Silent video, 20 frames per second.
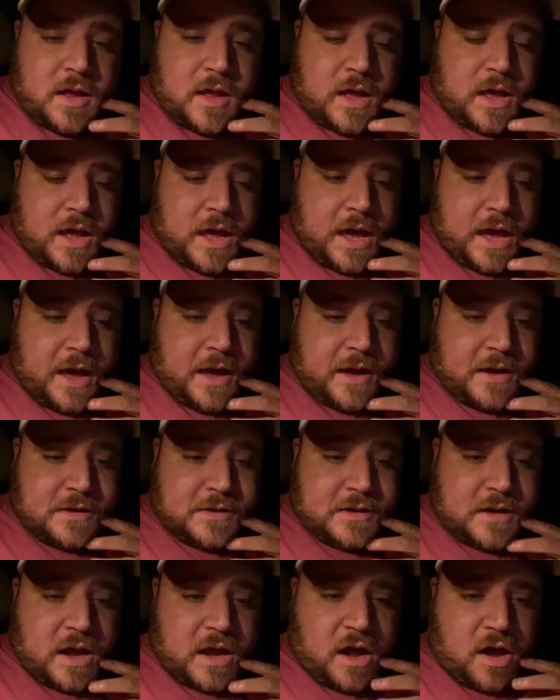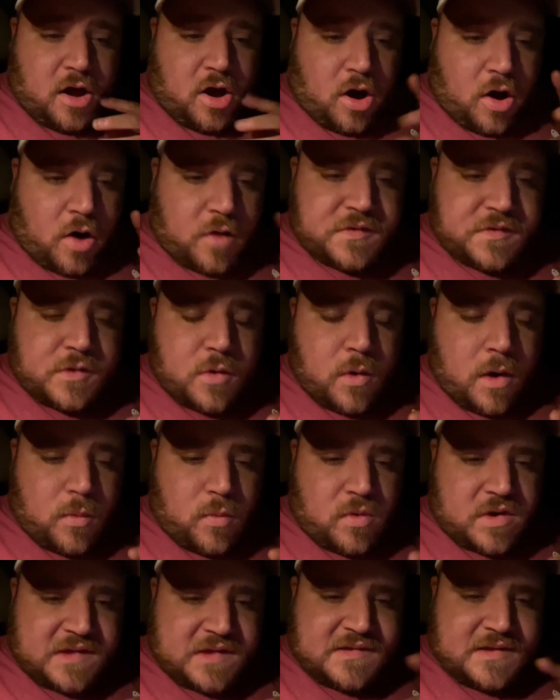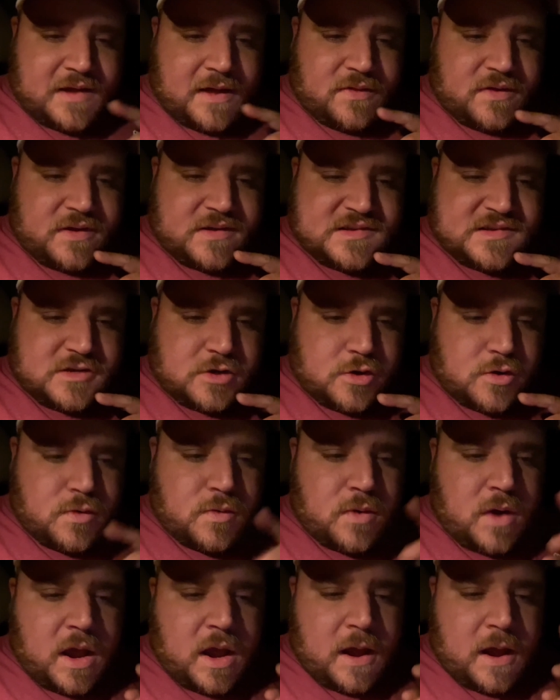And also, I want to say this too.